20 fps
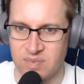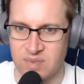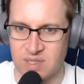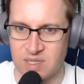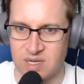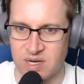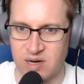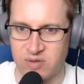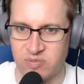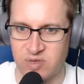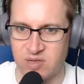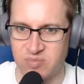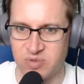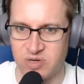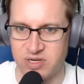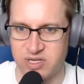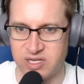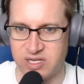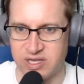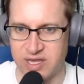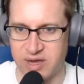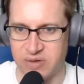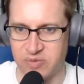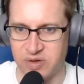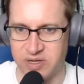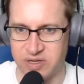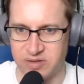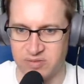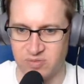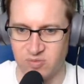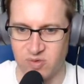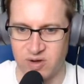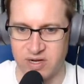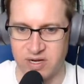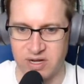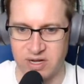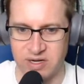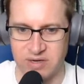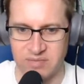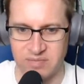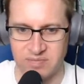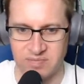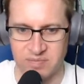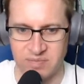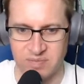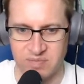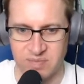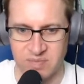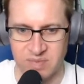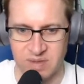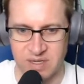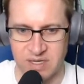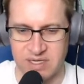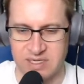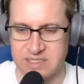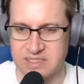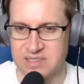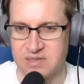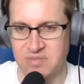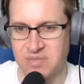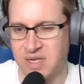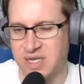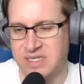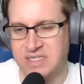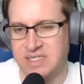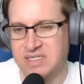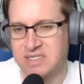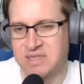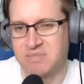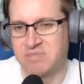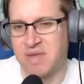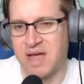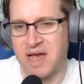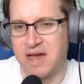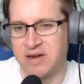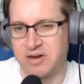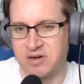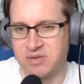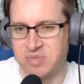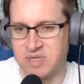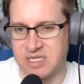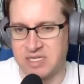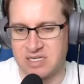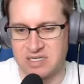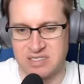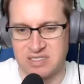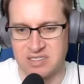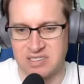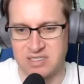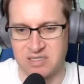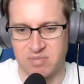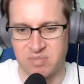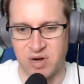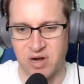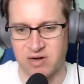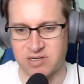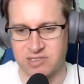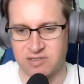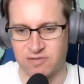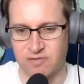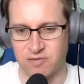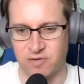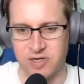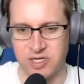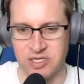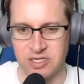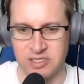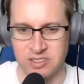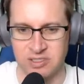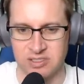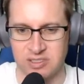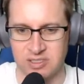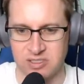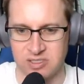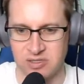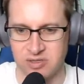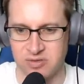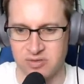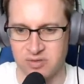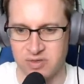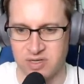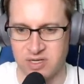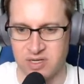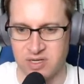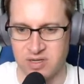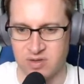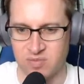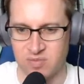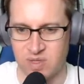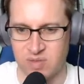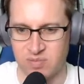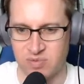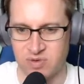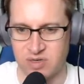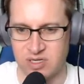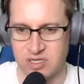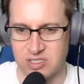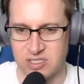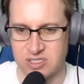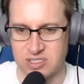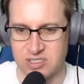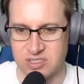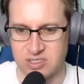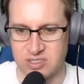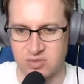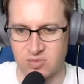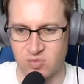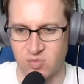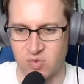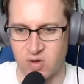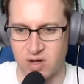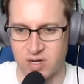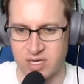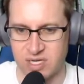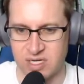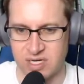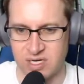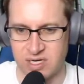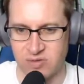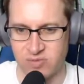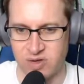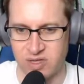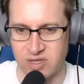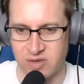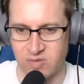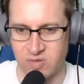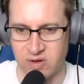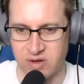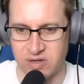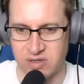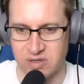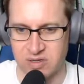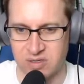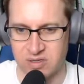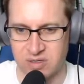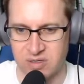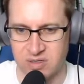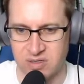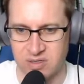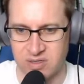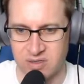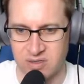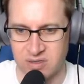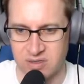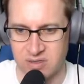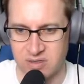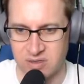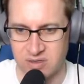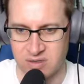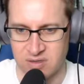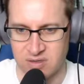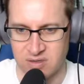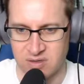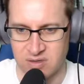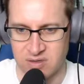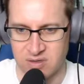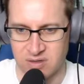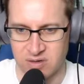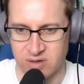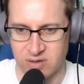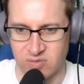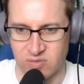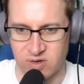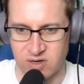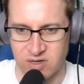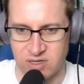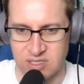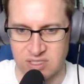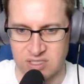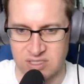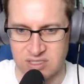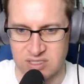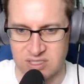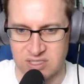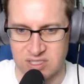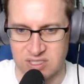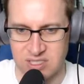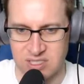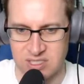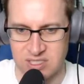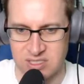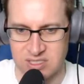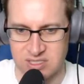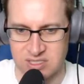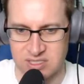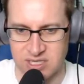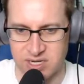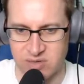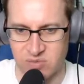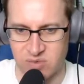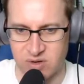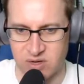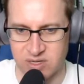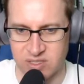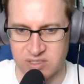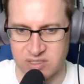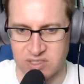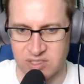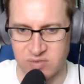All right, we can put it in that way. Why not? It doesn't matter because the park's free, so people can just walk in any way they want. All right, where is the sidewalks?